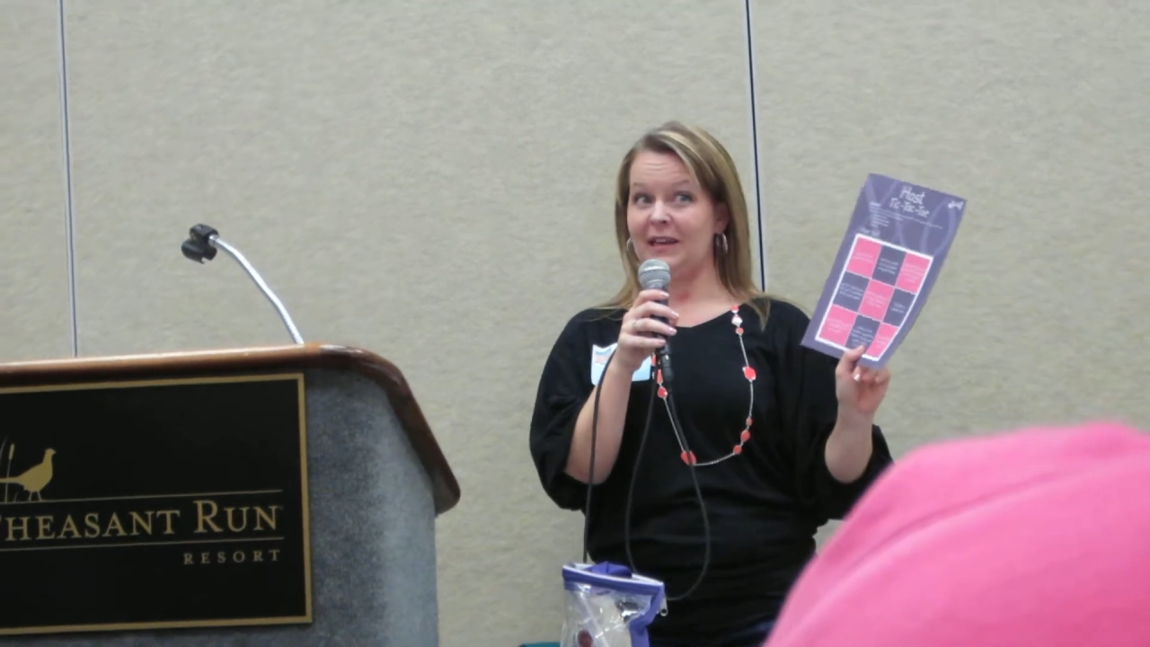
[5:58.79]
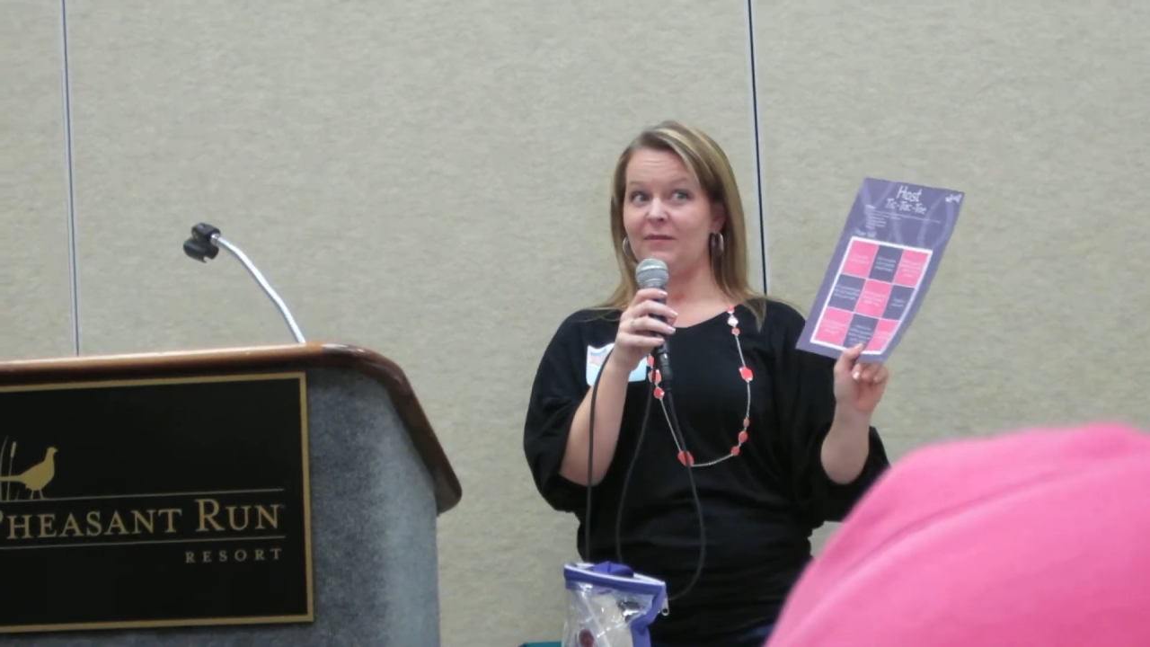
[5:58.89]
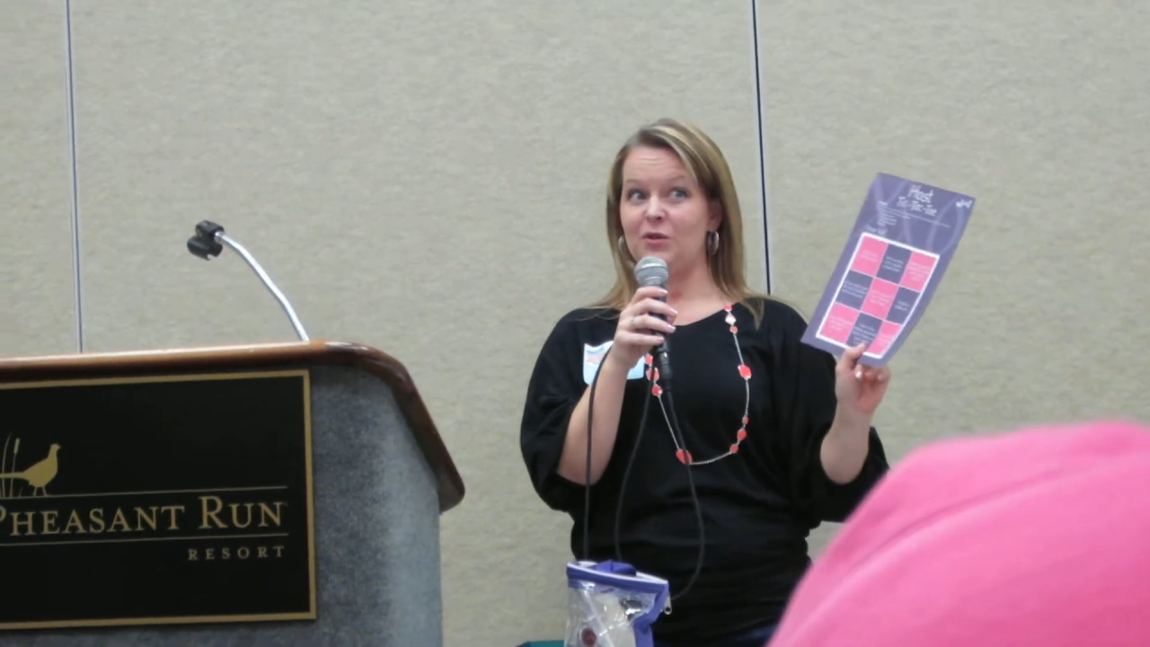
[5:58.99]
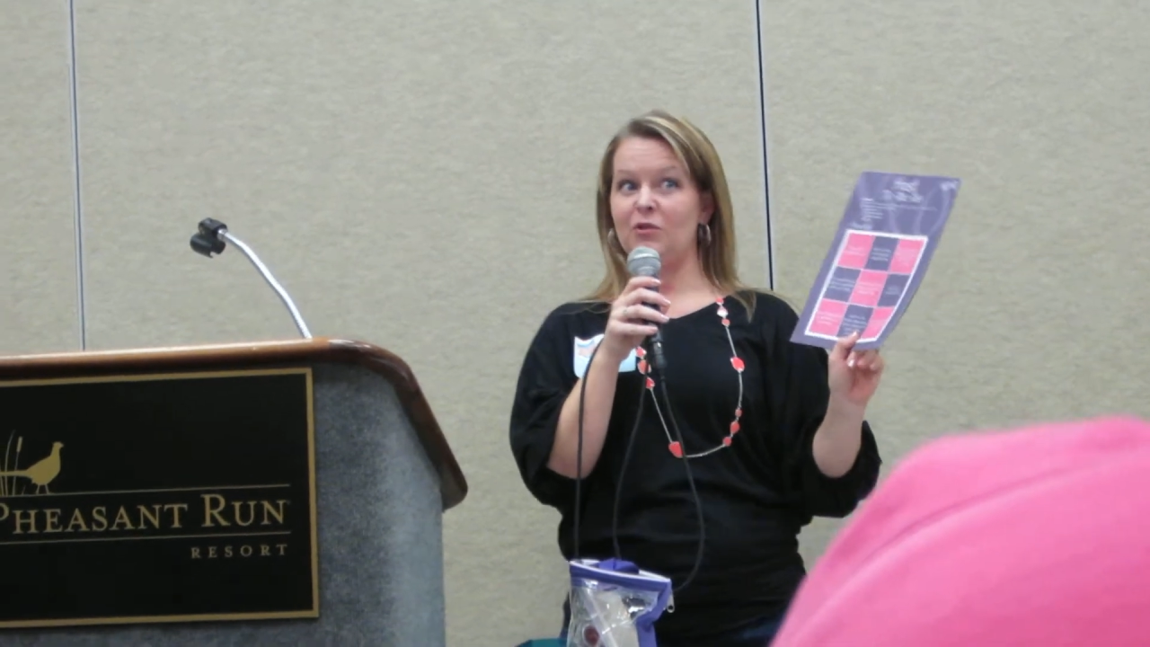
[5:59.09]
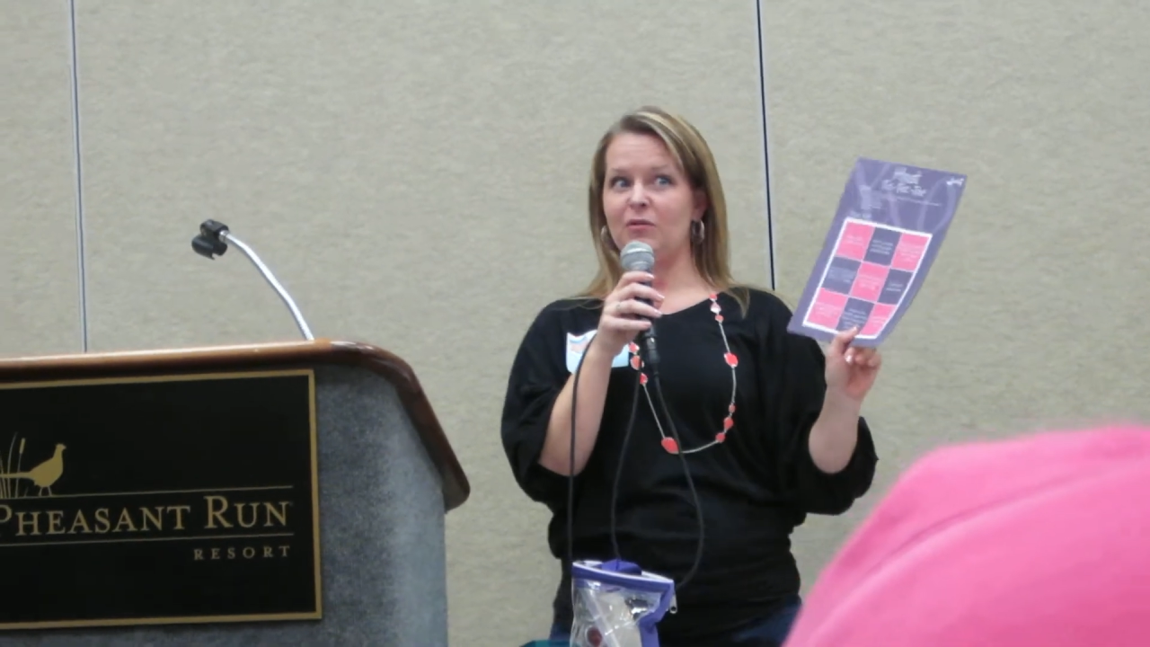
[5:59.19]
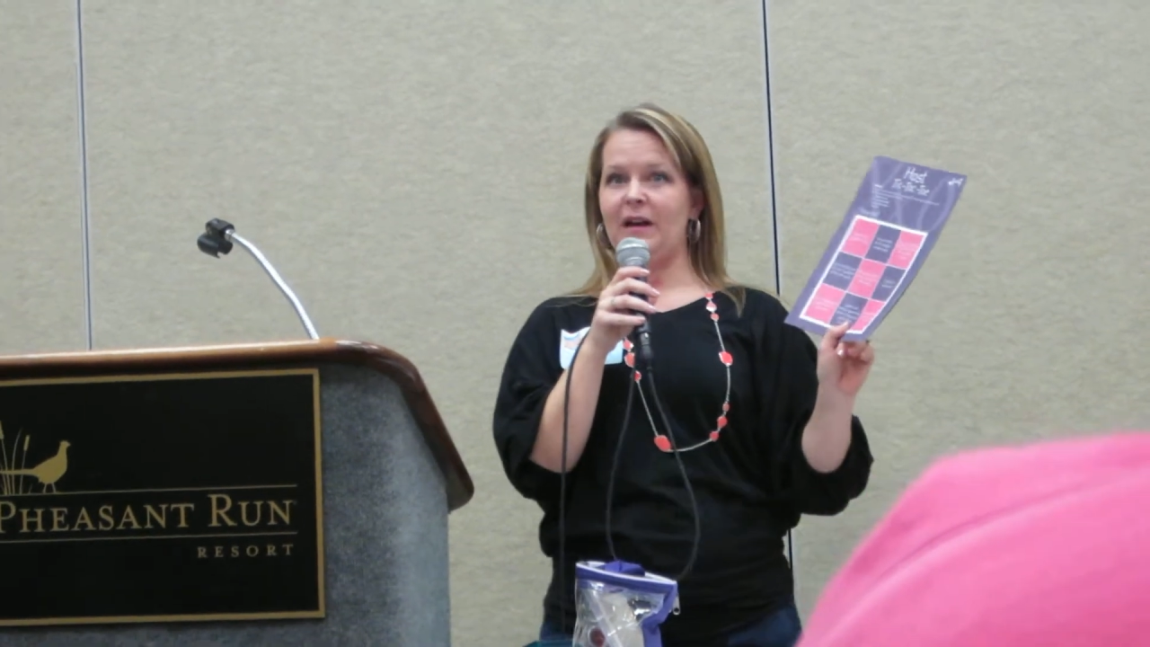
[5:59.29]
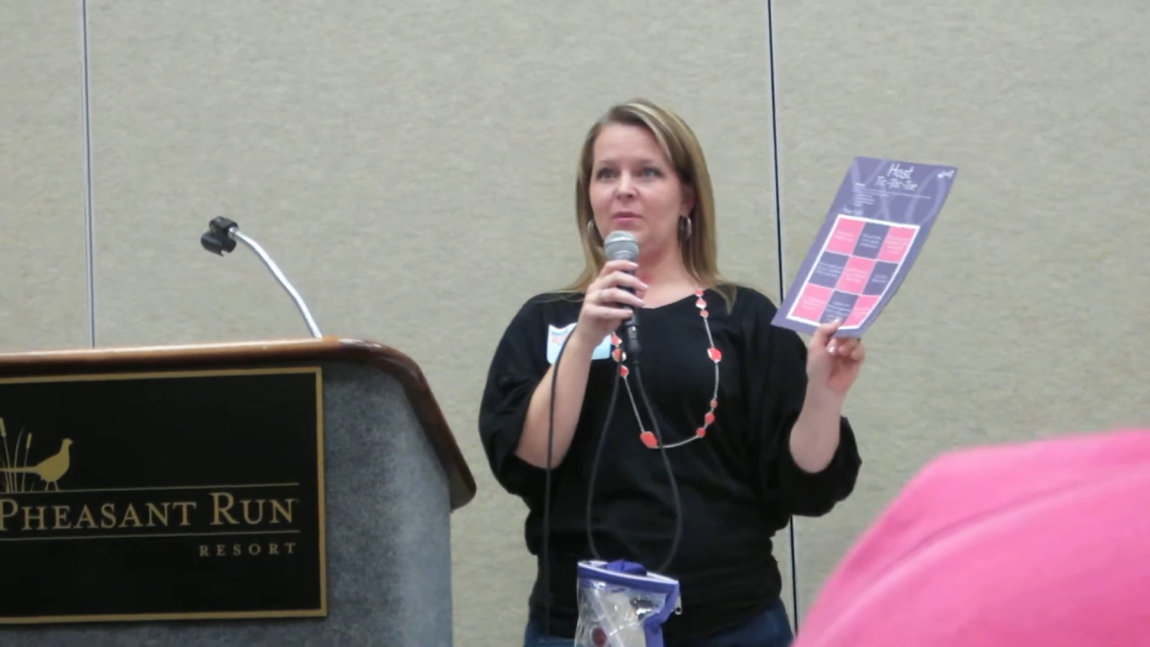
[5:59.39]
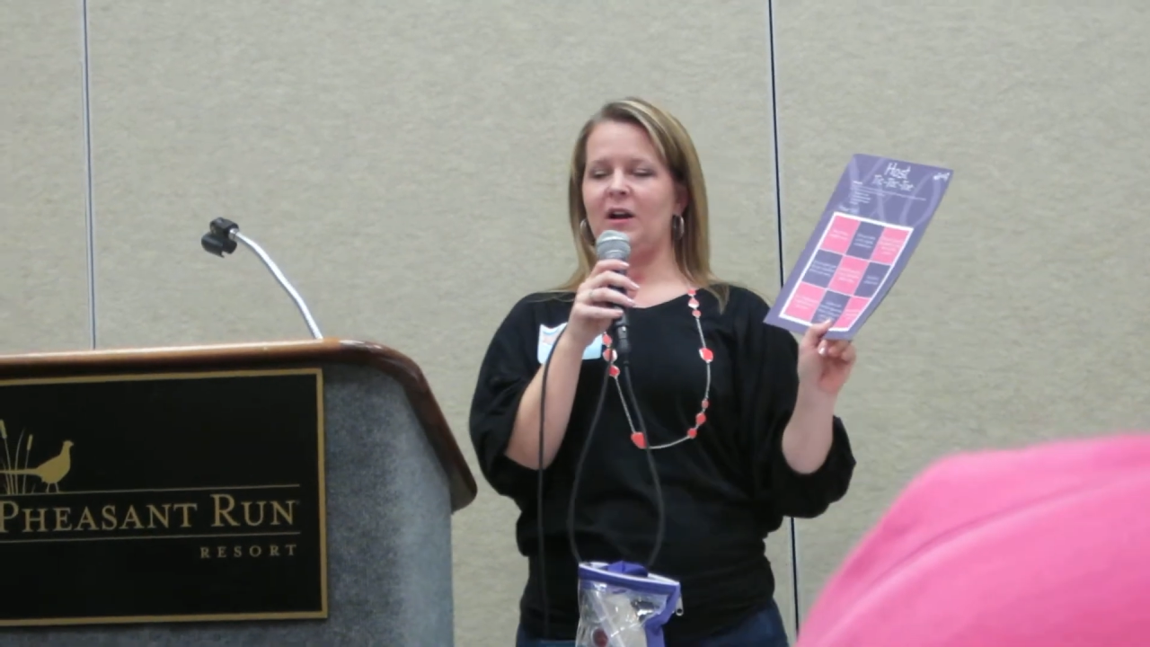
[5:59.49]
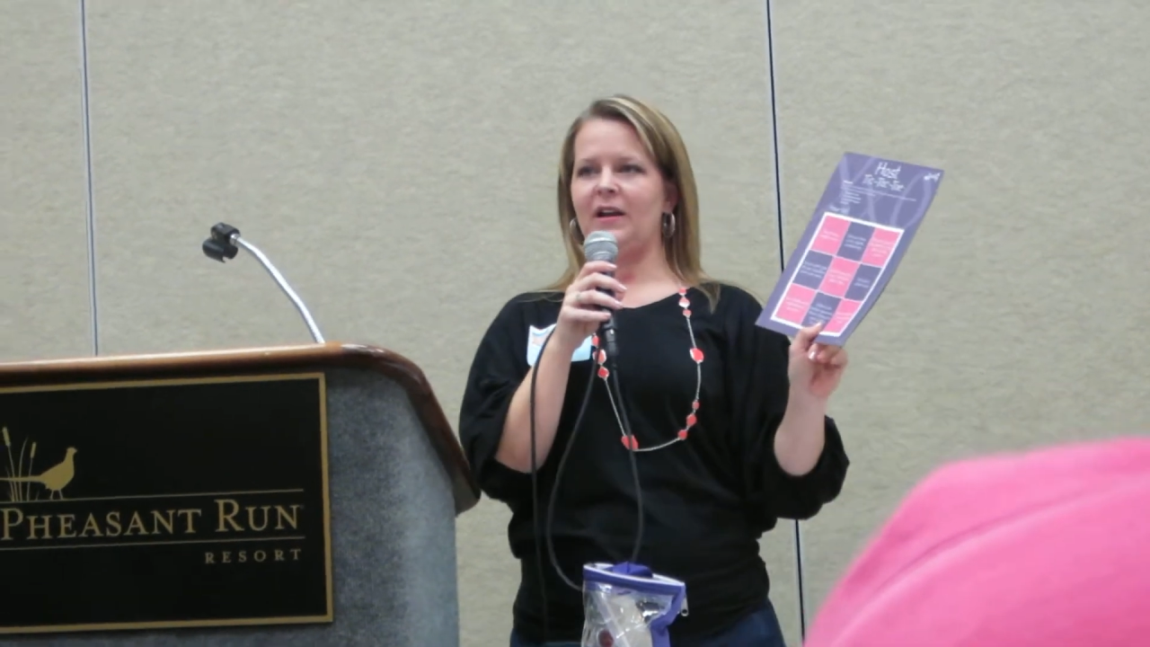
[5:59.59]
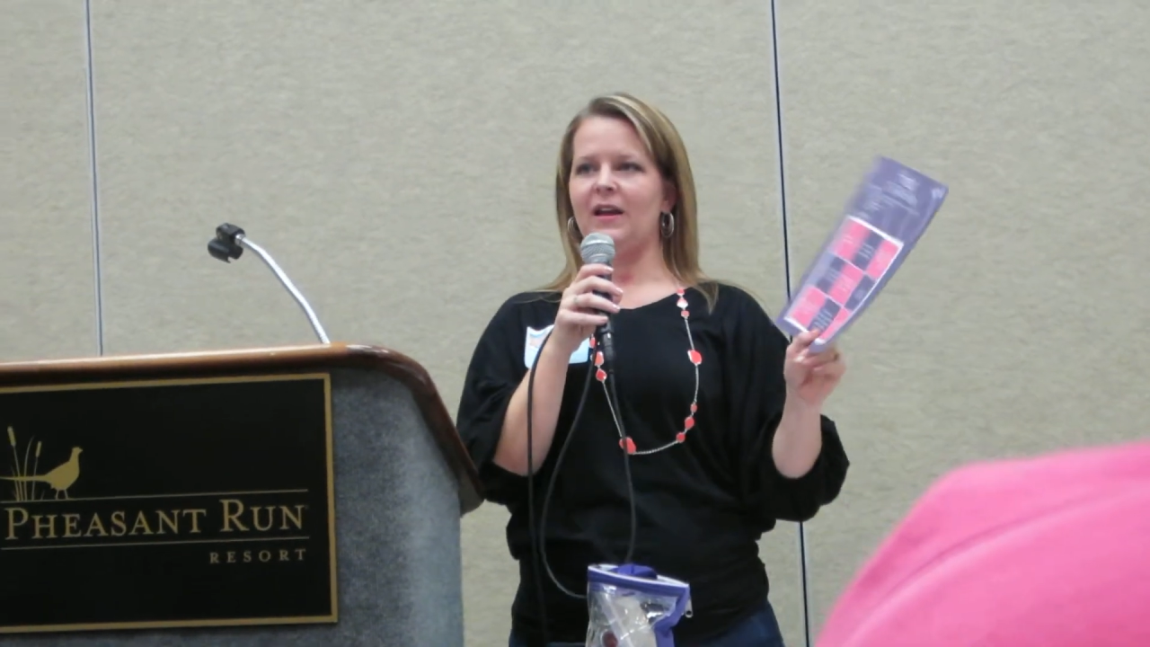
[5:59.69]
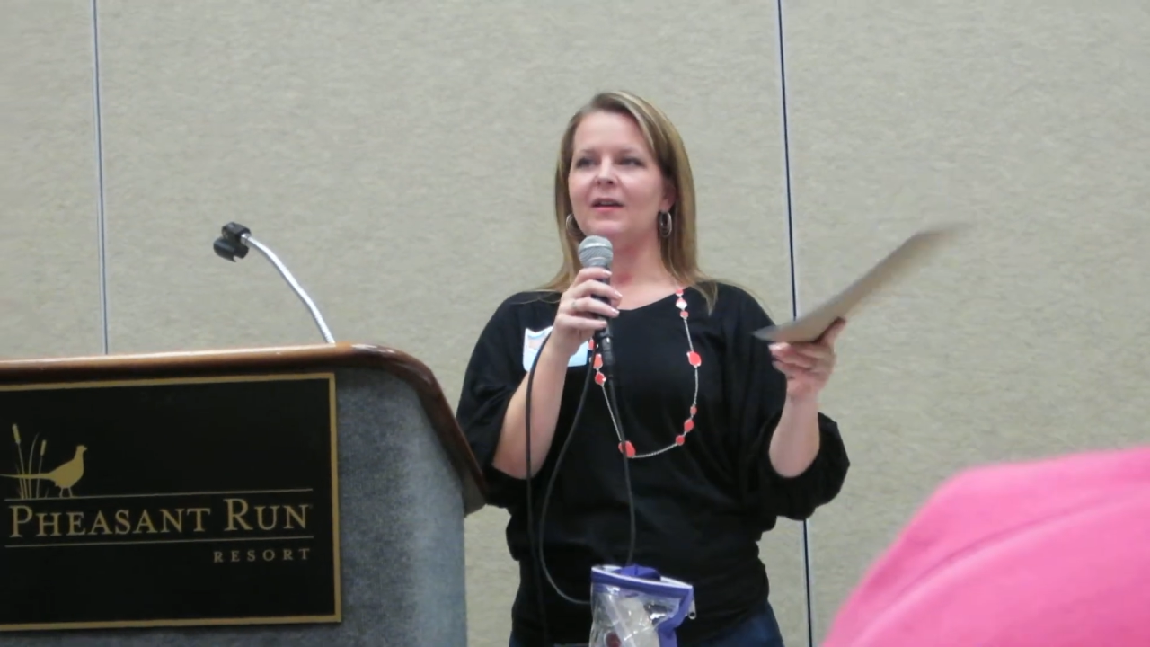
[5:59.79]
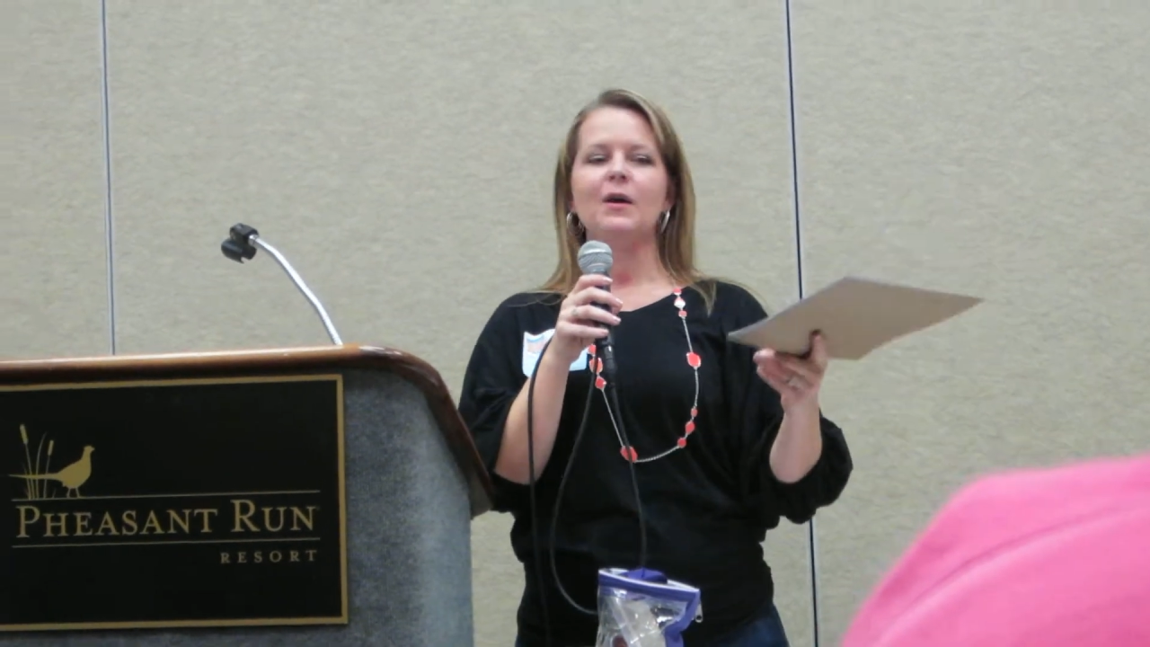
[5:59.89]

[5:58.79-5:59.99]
gave you a great party.